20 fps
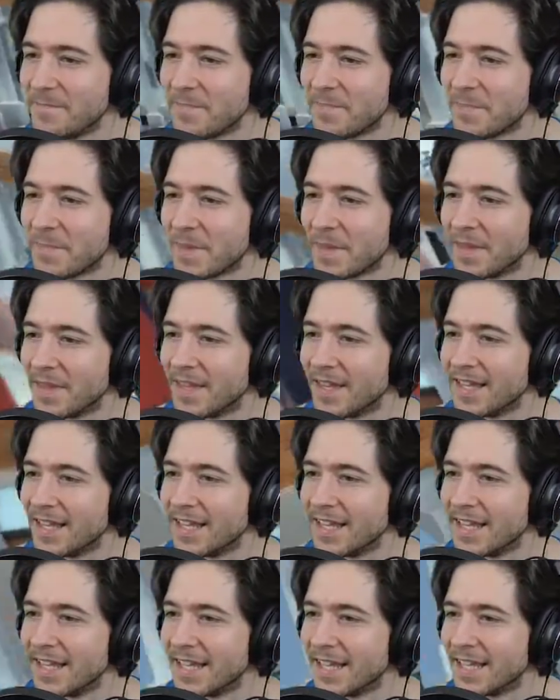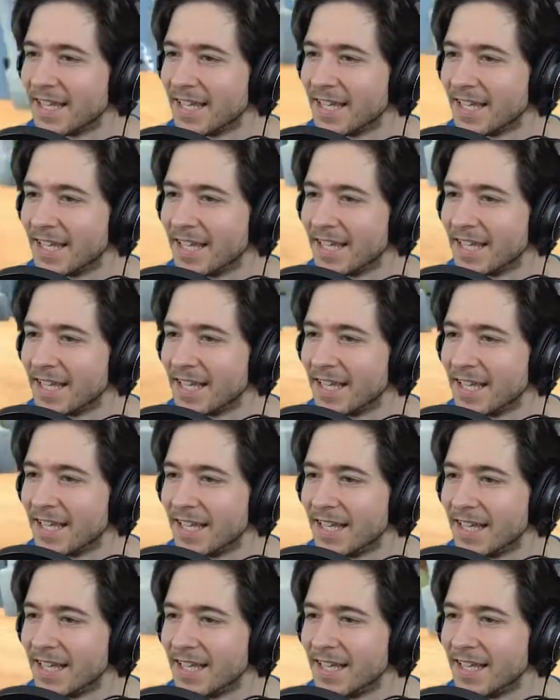
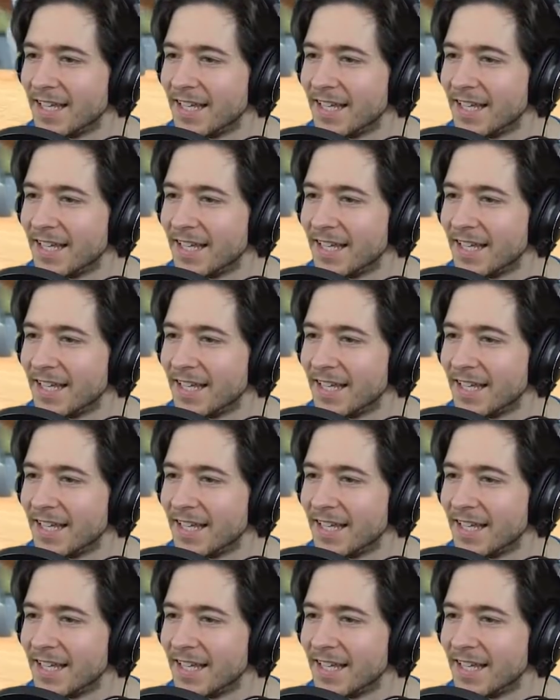The person shown says nothing.